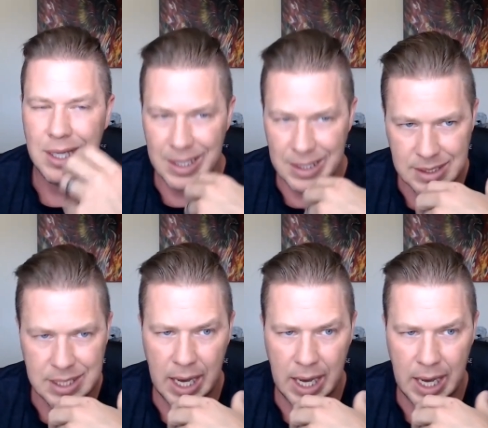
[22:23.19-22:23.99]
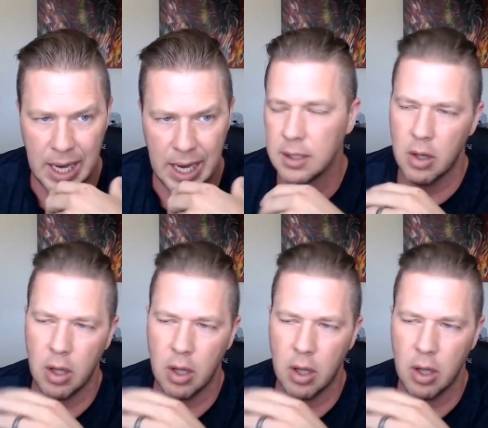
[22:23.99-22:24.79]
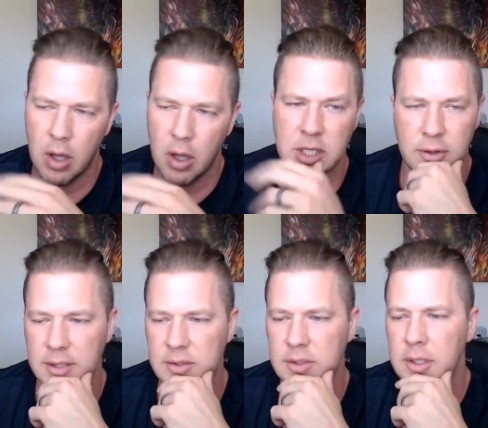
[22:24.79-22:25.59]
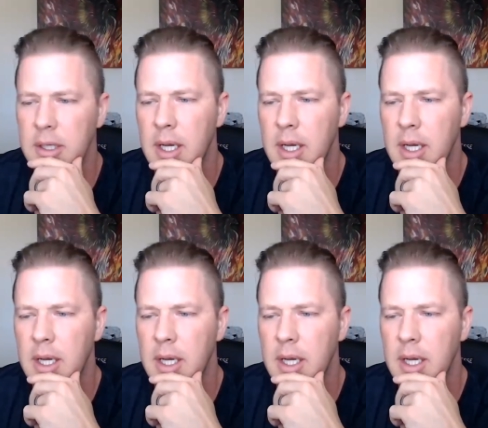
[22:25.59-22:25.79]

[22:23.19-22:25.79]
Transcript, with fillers: intake, all sorts of different things.